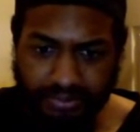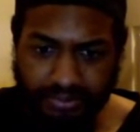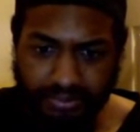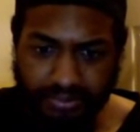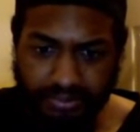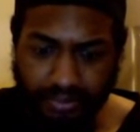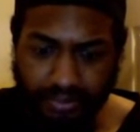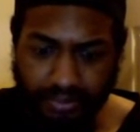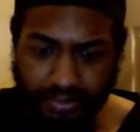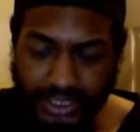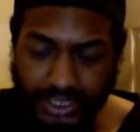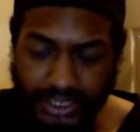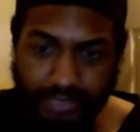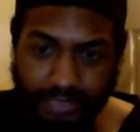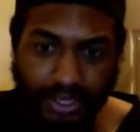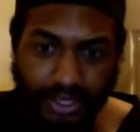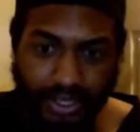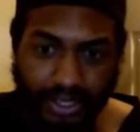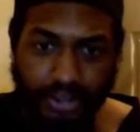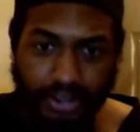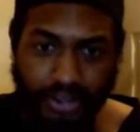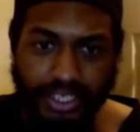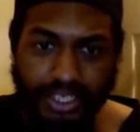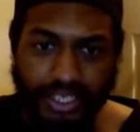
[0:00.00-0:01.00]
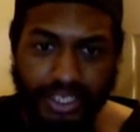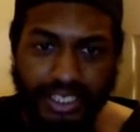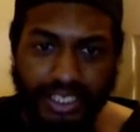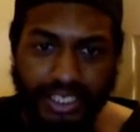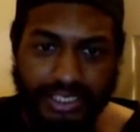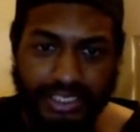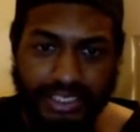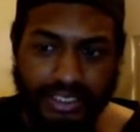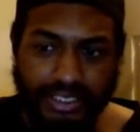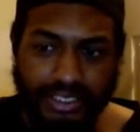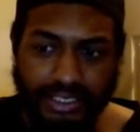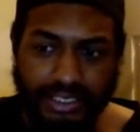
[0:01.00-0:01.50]
Melissa
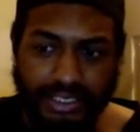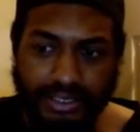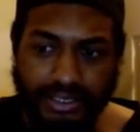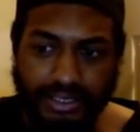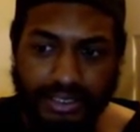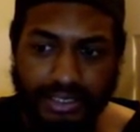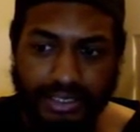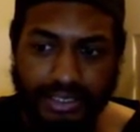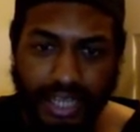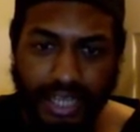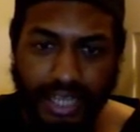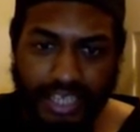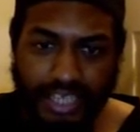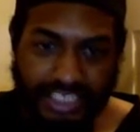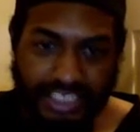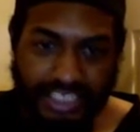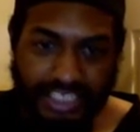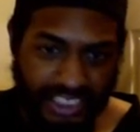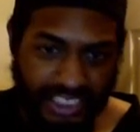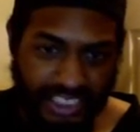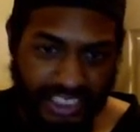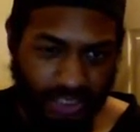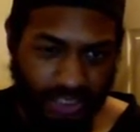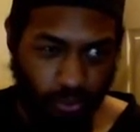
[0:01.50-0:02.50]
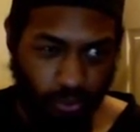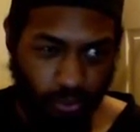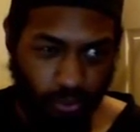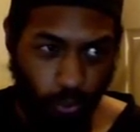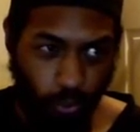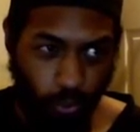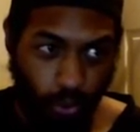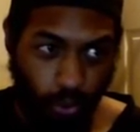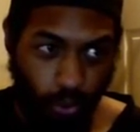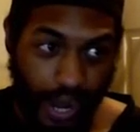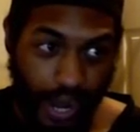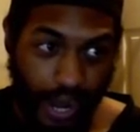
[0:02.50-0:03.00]
McCarthy she's
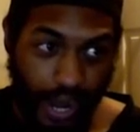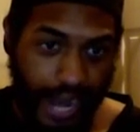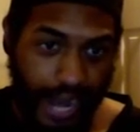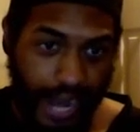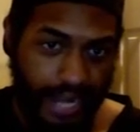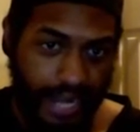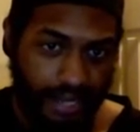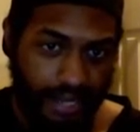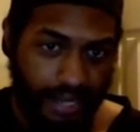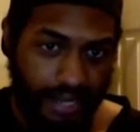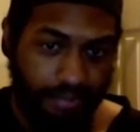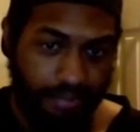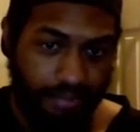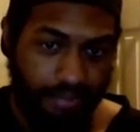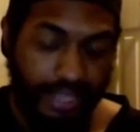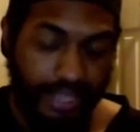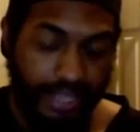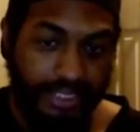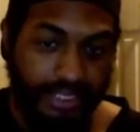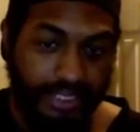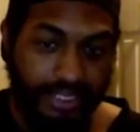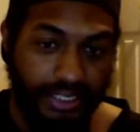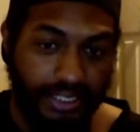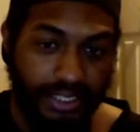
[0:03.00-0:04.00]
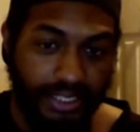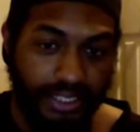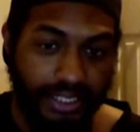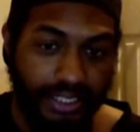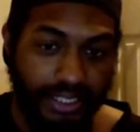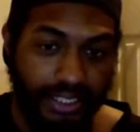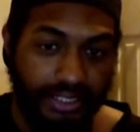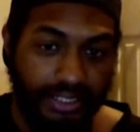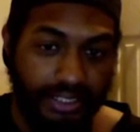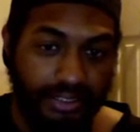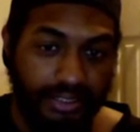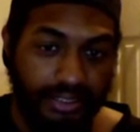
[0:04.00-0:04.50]
Ray, basically.
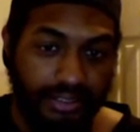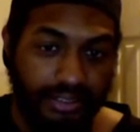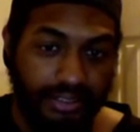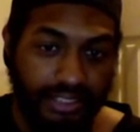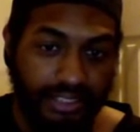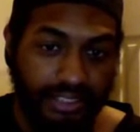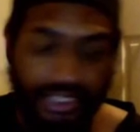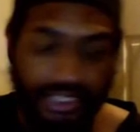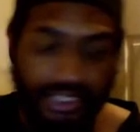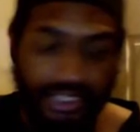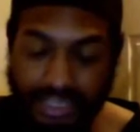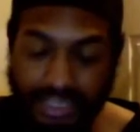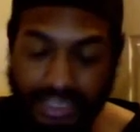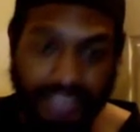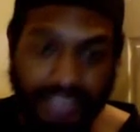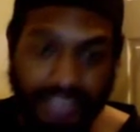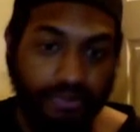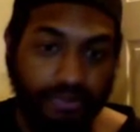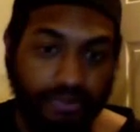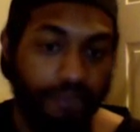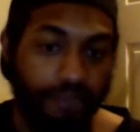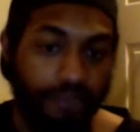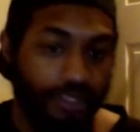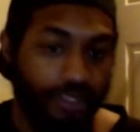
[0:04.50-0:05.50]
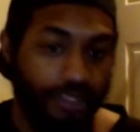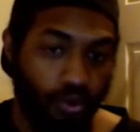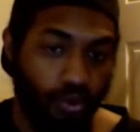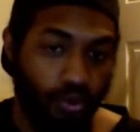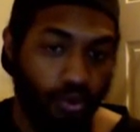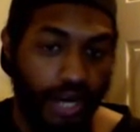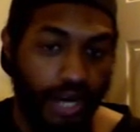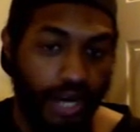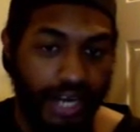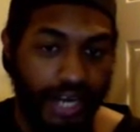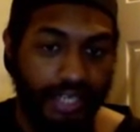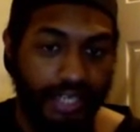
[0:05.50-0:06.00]
She's this movie's
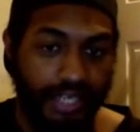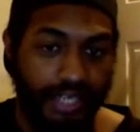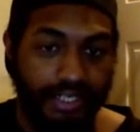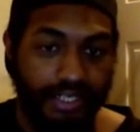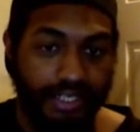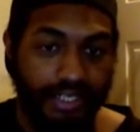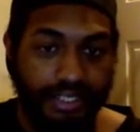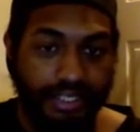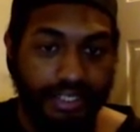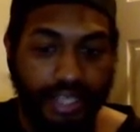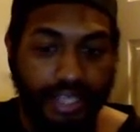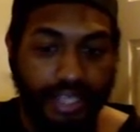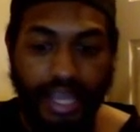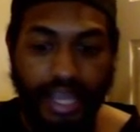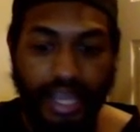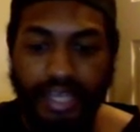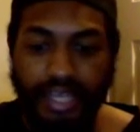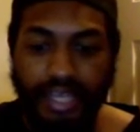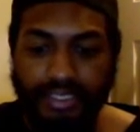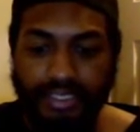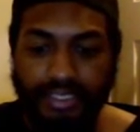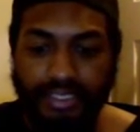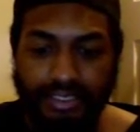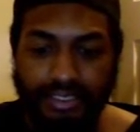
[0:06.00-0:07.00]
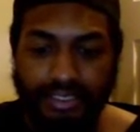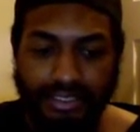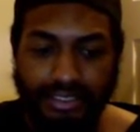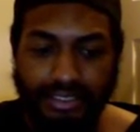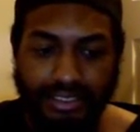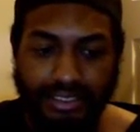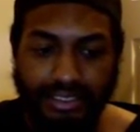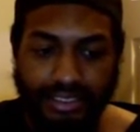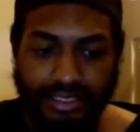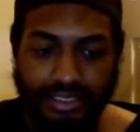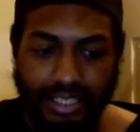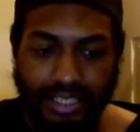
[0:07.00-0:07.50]
Ray, and
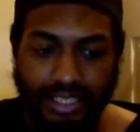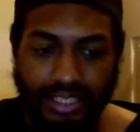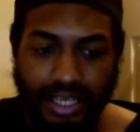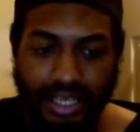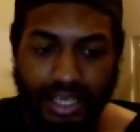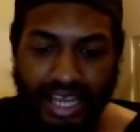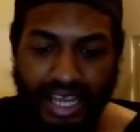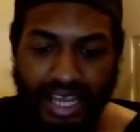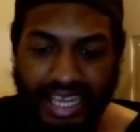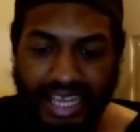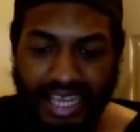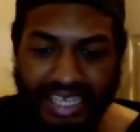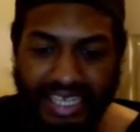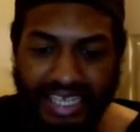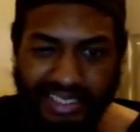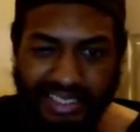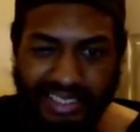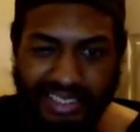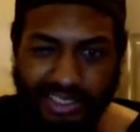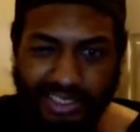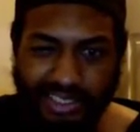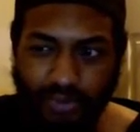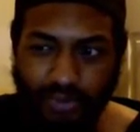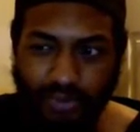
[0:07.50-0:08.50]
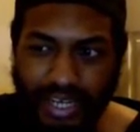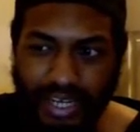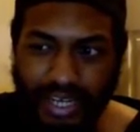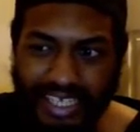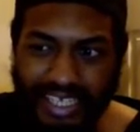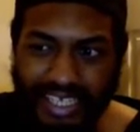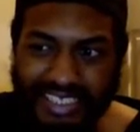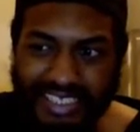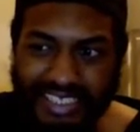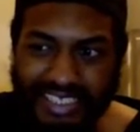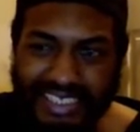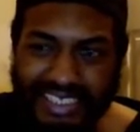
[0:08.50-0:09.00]
Kirsten Wiig
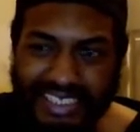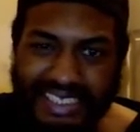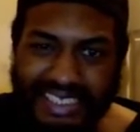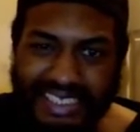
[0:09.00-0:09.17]
is